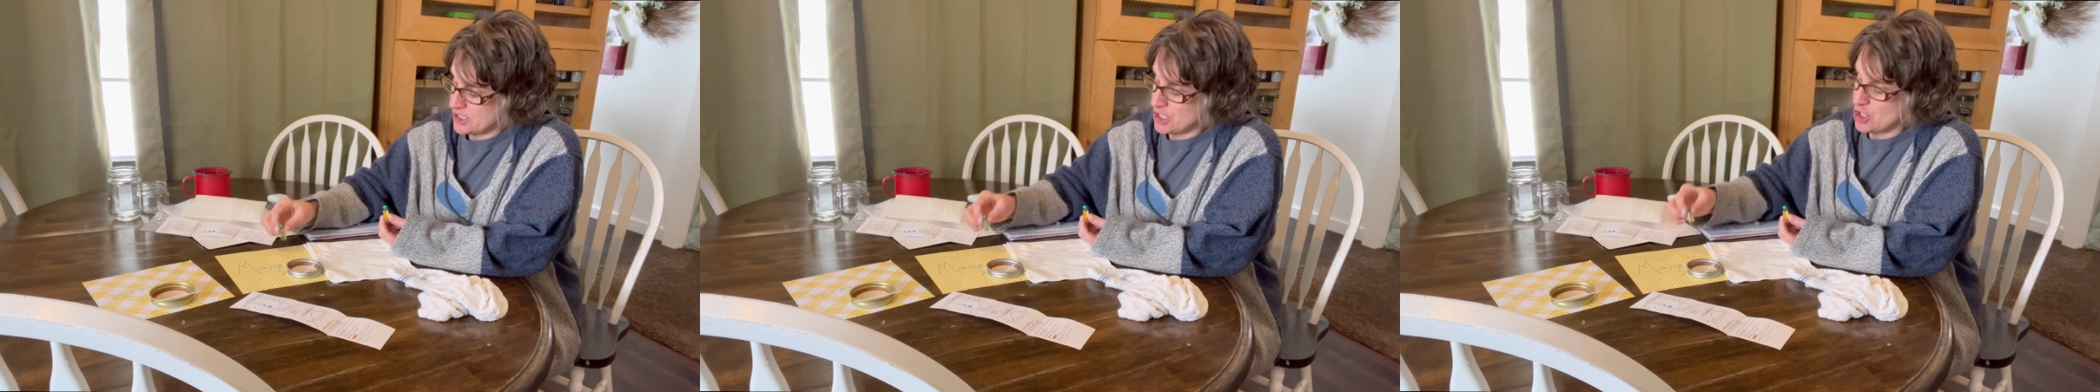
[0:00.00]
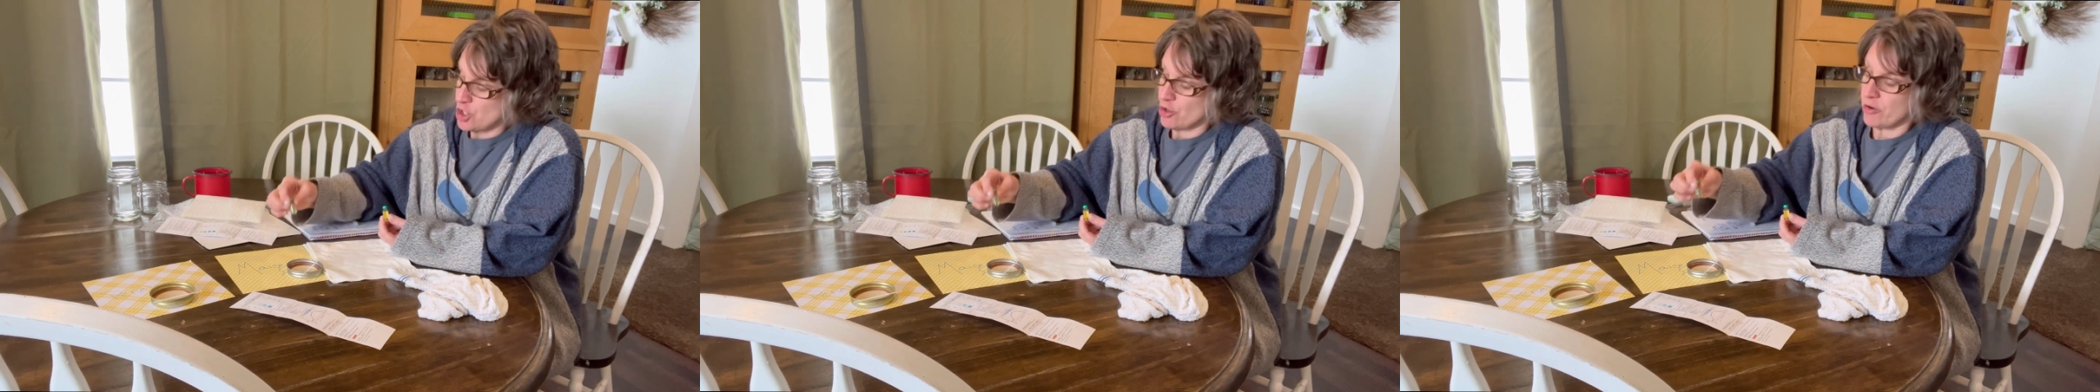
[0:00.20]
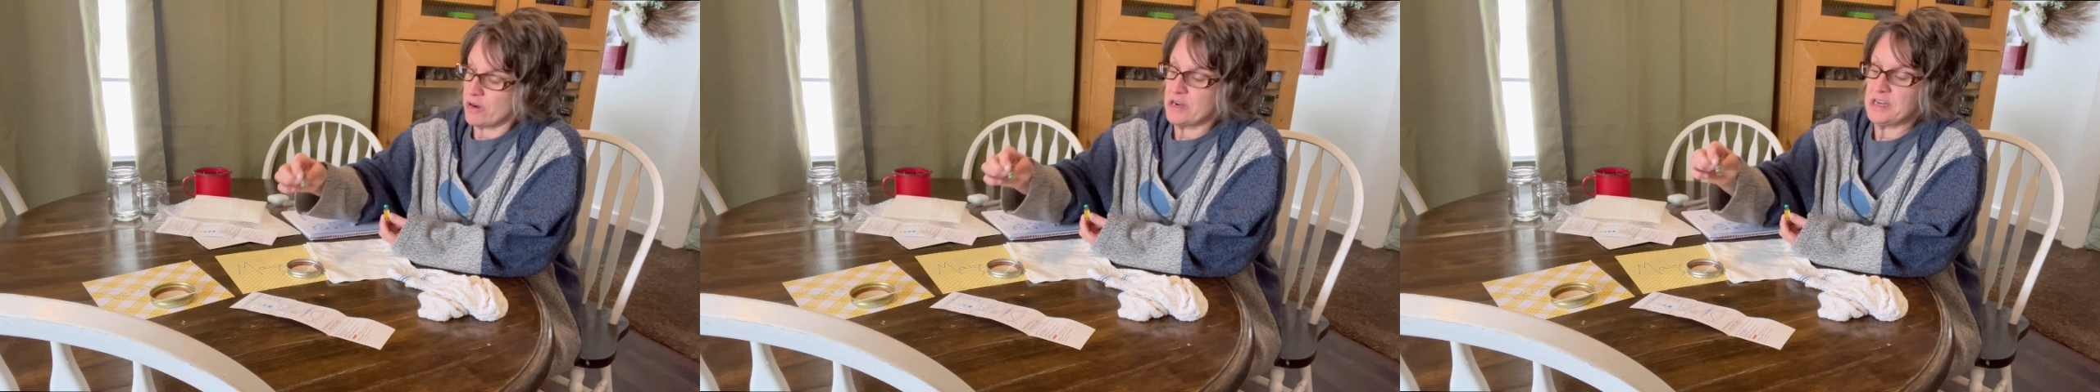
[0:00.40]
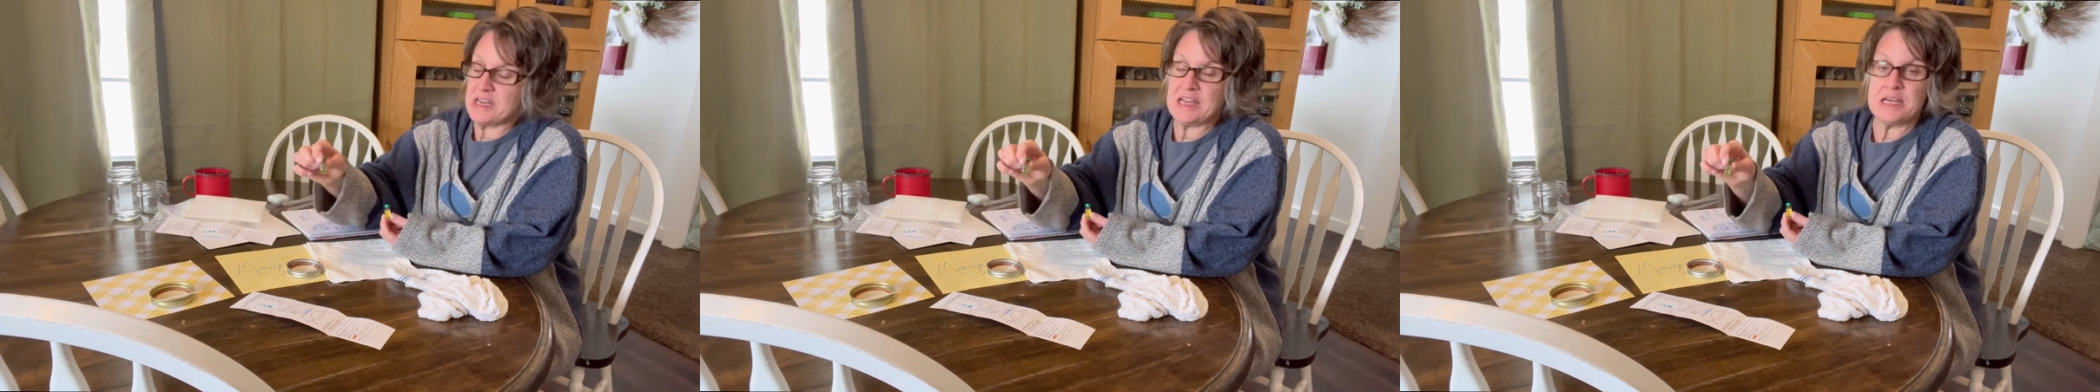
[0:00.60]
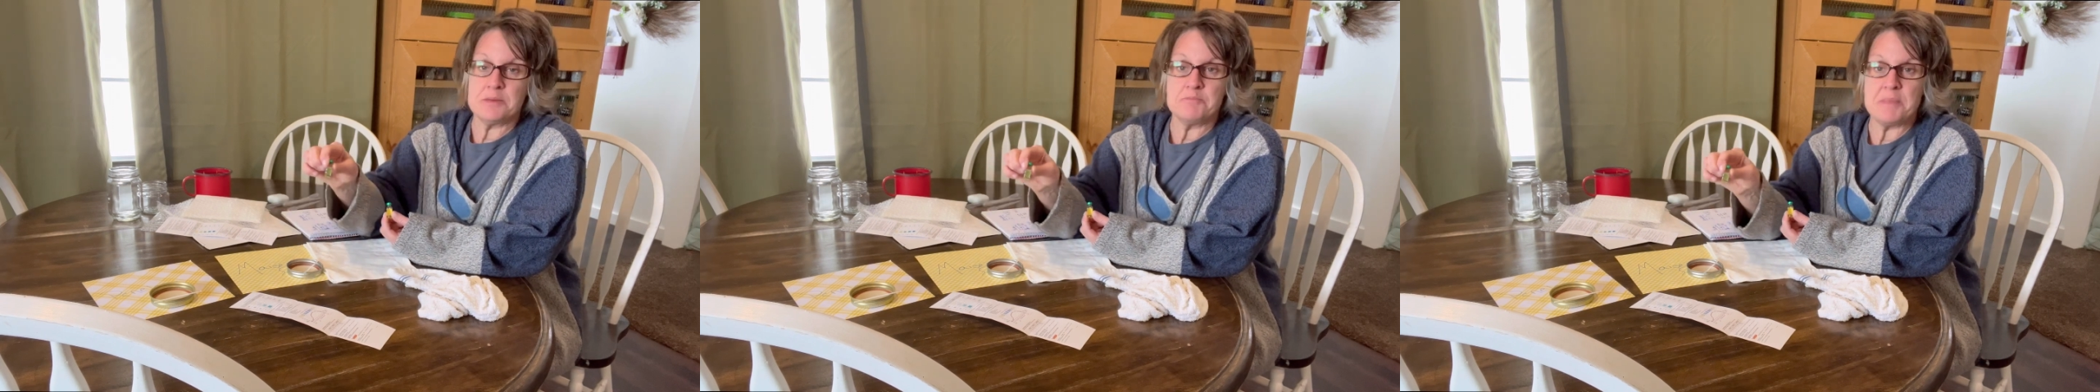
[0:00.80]
urine
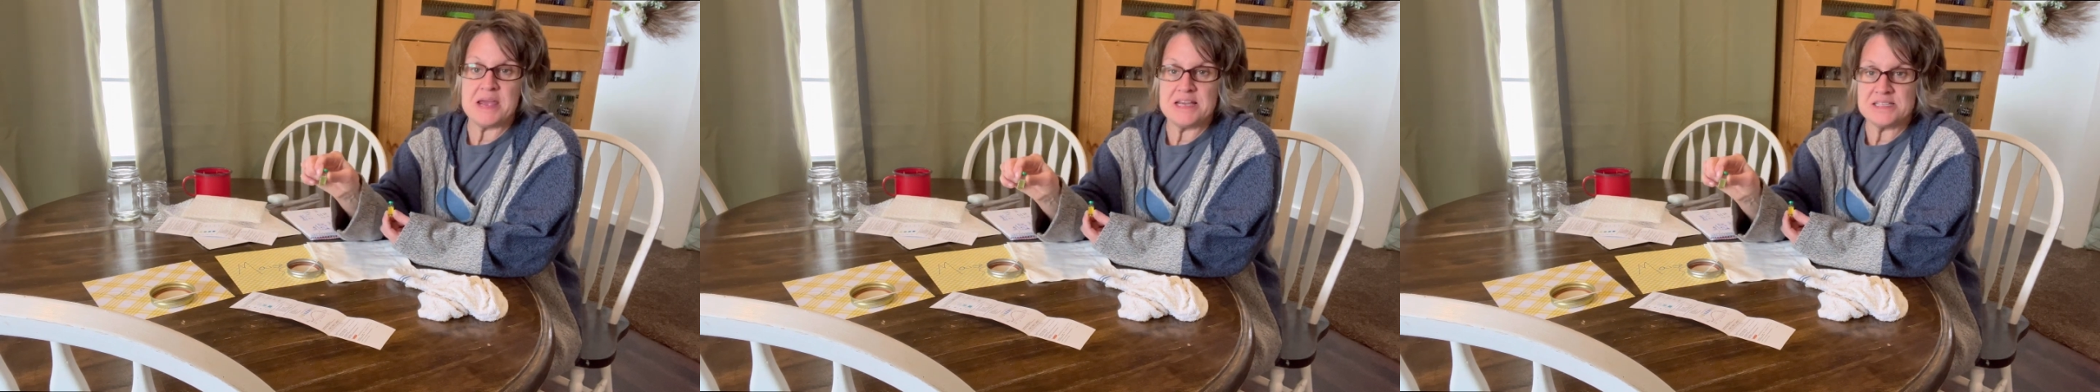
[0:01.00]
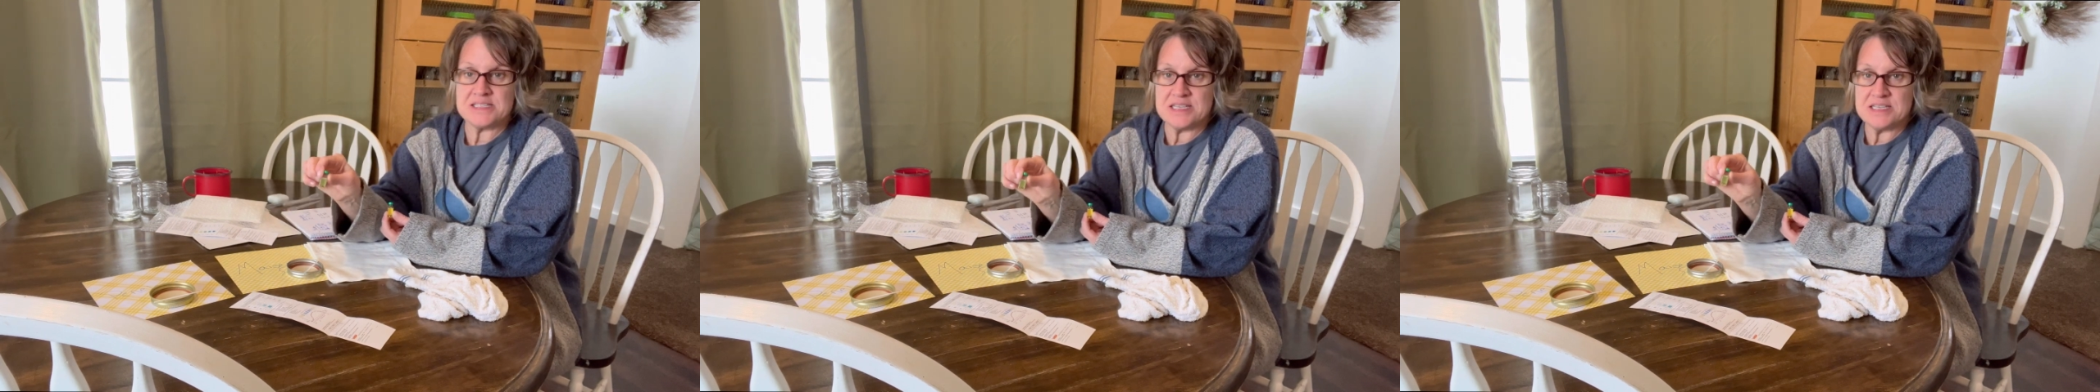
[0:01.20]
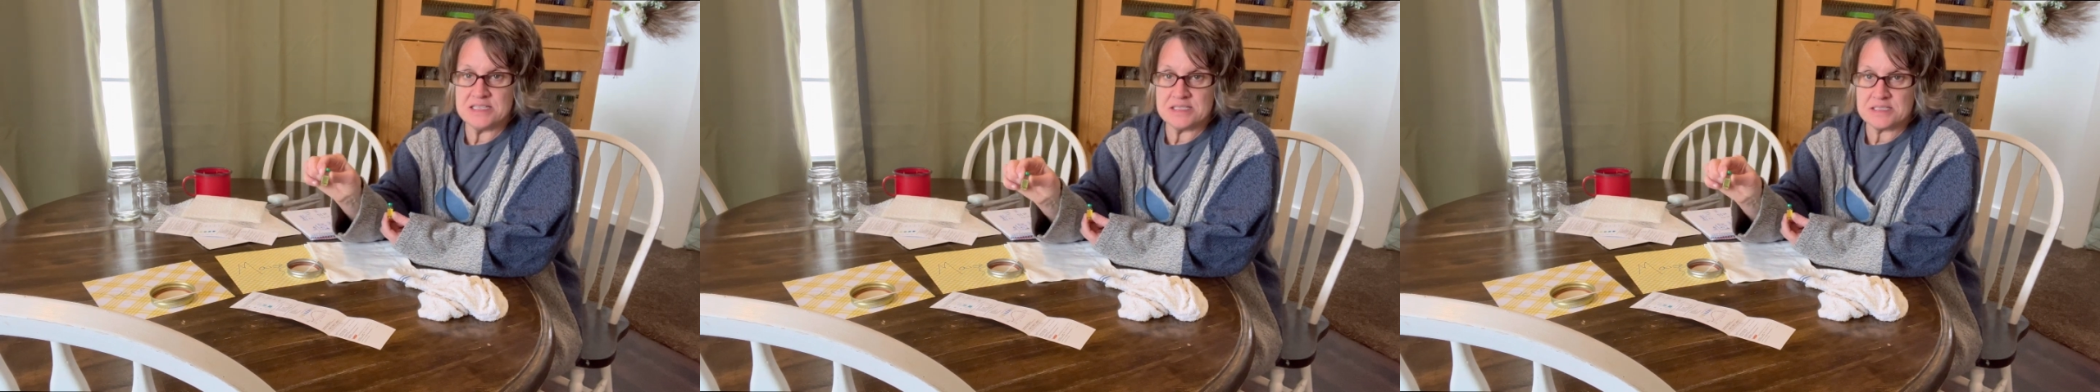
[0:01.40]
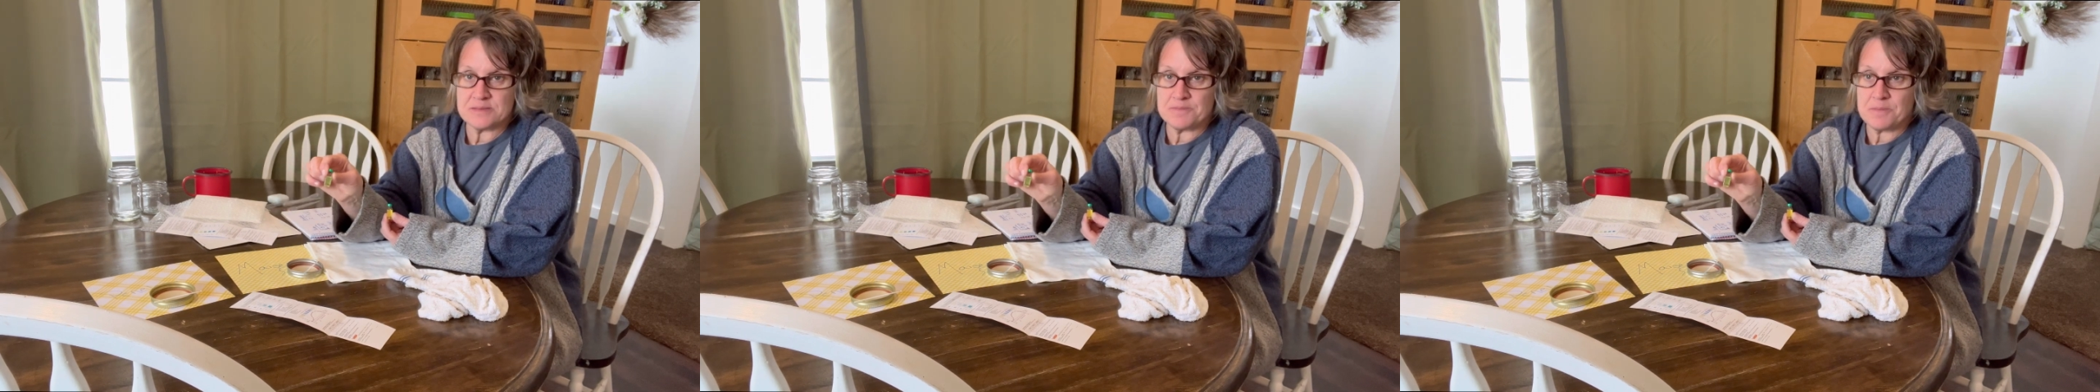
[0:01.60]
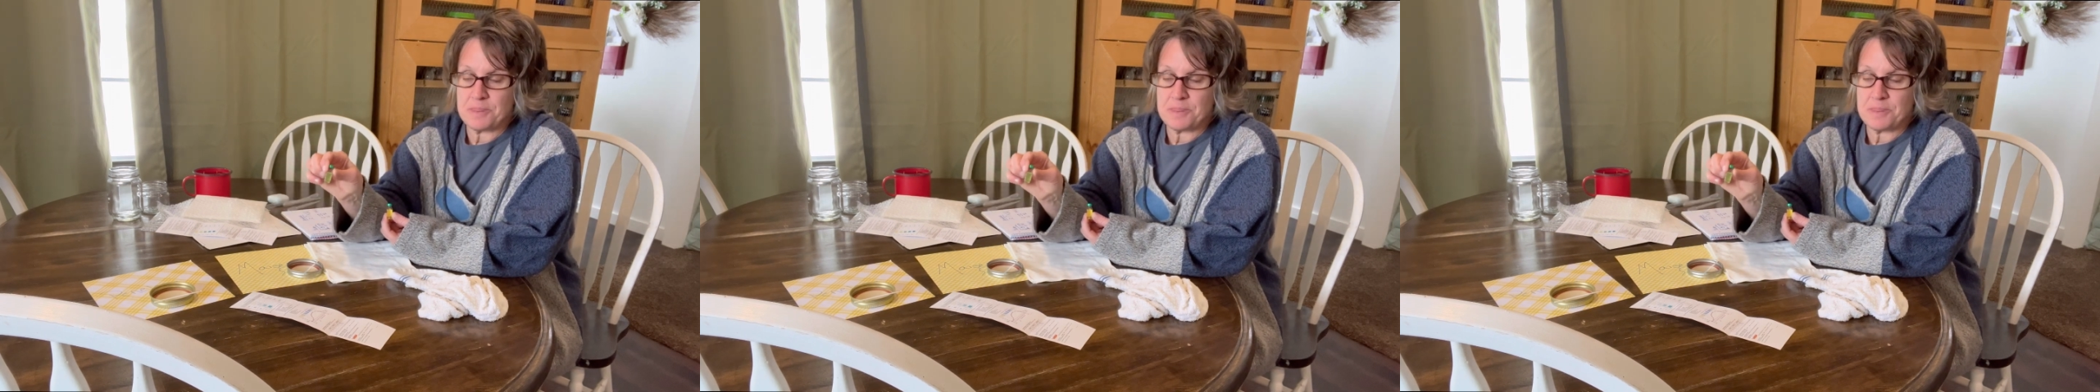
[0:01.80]
in Macy's